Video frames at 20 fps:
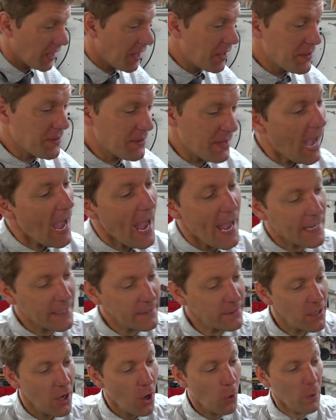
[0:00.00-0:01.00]
And
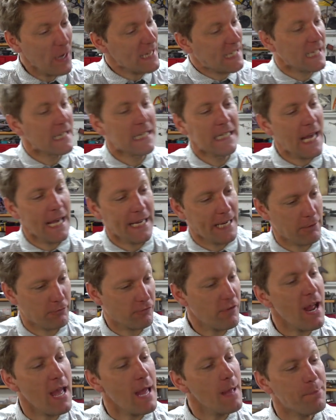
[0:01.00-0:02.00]
then we can let it
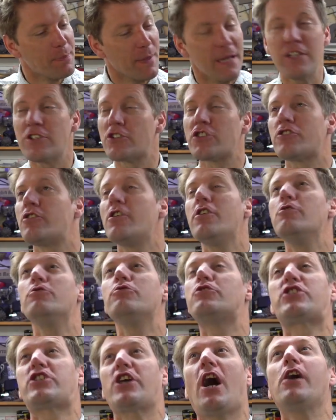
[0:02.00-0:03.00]
rip in true
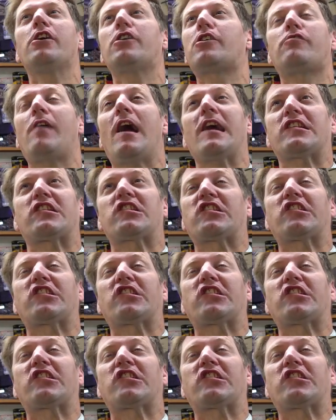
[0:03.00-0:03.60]
Junkrat